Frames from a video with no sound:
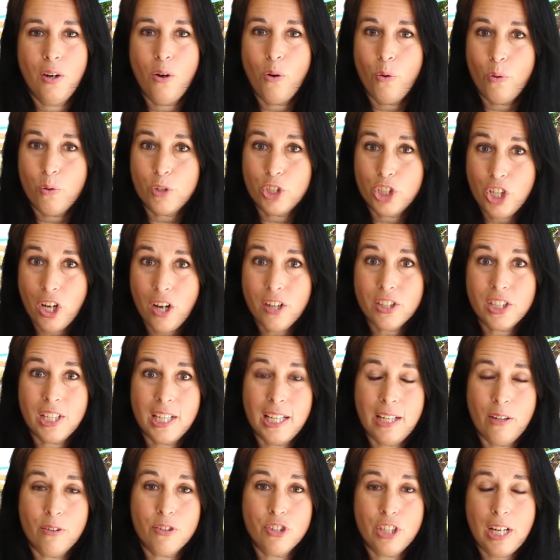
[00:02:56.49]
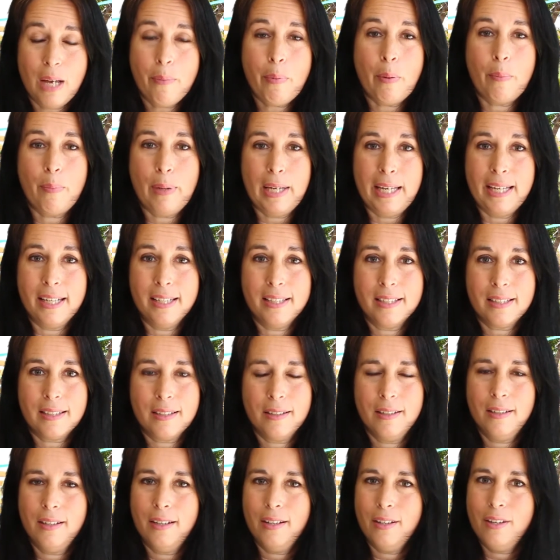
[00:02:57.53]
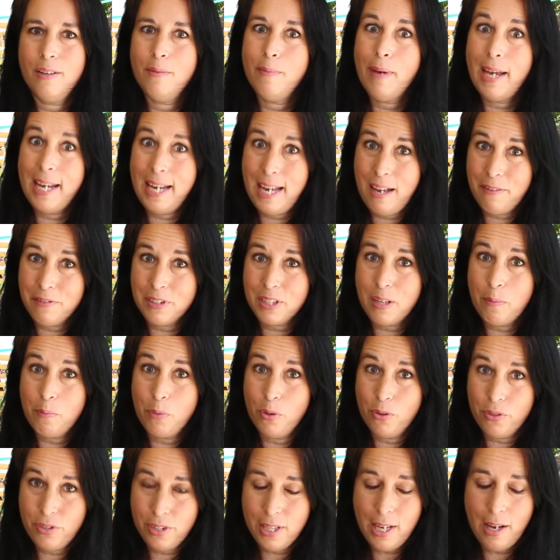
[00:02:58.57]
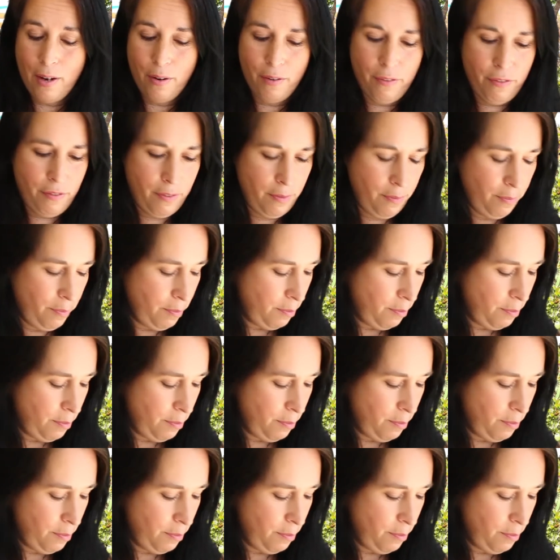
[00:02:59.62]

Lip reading: or chanting on japa beads. You may have some yourself.